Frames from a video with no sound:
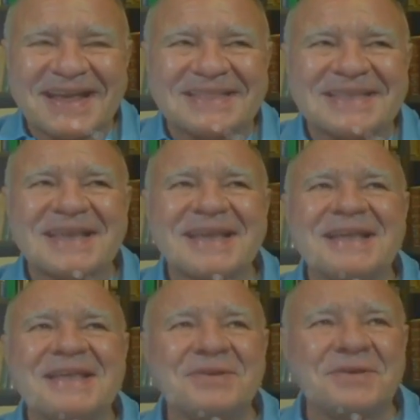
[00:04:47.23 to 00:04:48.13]
at
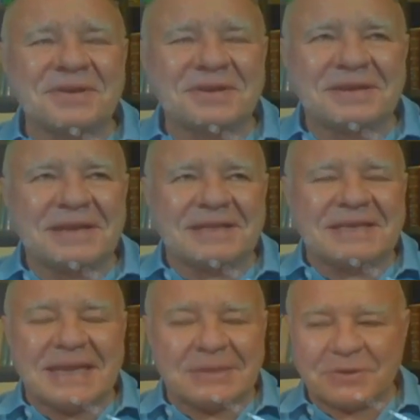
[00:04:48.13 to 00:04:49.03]
uh,
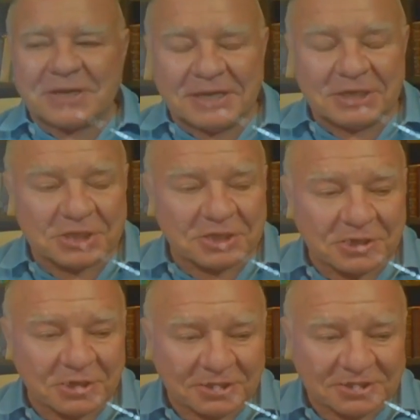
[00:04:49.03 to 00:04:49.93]
the educational
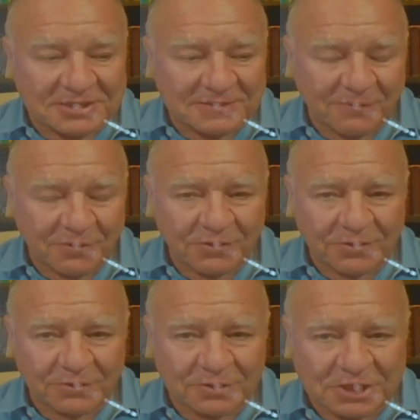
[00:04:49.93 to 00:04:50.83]
costs for
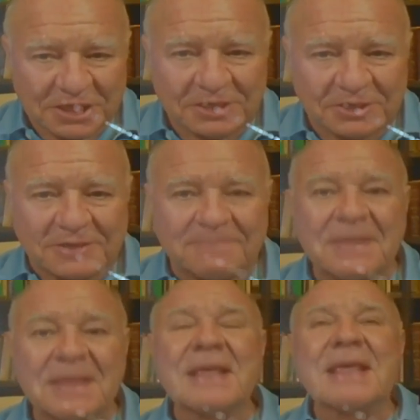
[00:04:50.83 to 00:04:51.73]
your children,
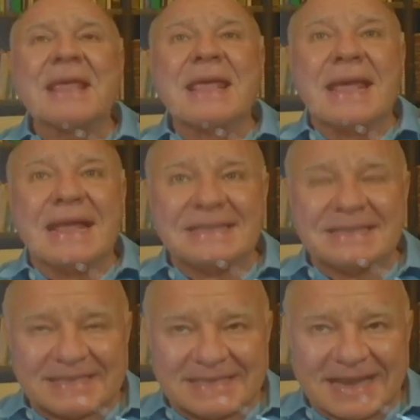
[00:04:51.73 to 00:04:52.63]

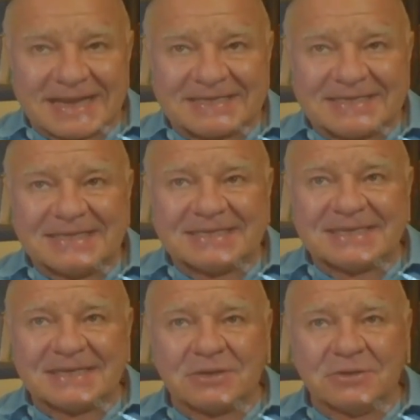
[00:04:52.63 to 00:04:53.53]
and
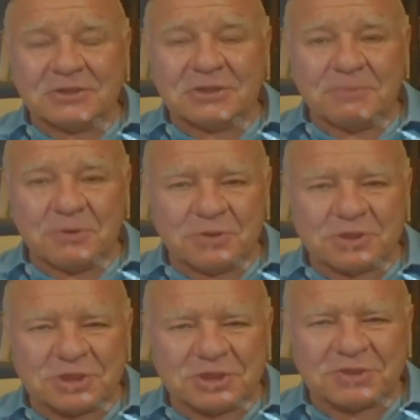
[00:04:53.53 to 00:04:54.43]
taxes and
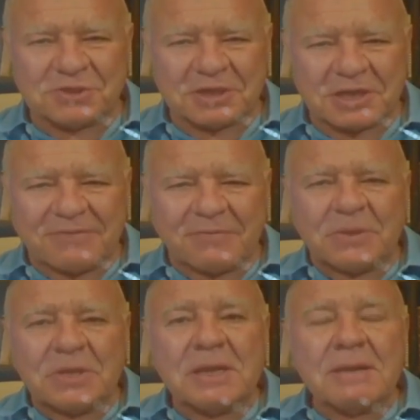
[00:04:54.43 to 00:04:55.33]
contributions to the
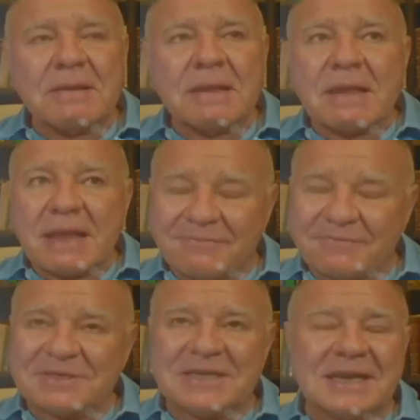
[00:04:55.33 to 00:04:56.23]
government,
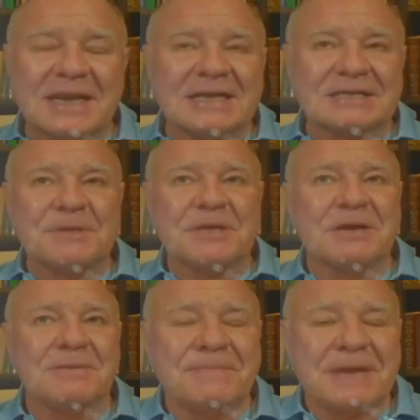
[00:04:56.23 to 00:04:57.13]
everything has
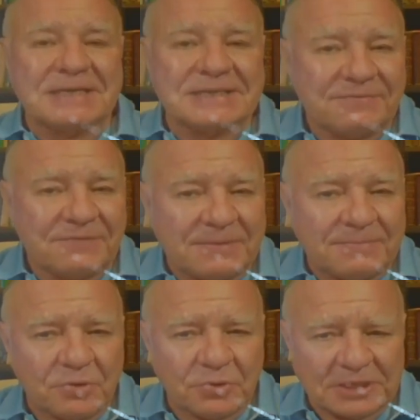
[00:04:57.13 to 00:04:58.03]
become massively
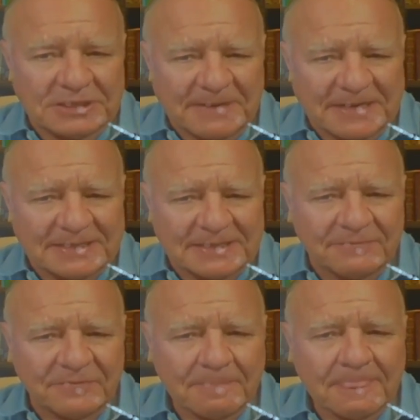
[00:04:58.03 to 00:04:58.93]
more
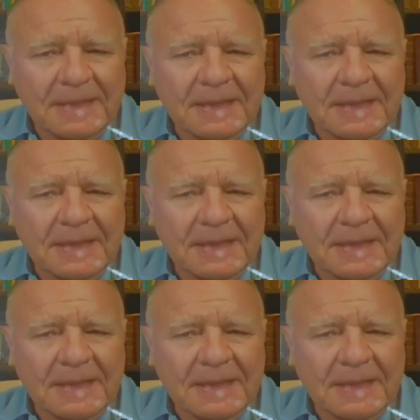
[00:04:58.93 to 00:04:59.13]
expensive.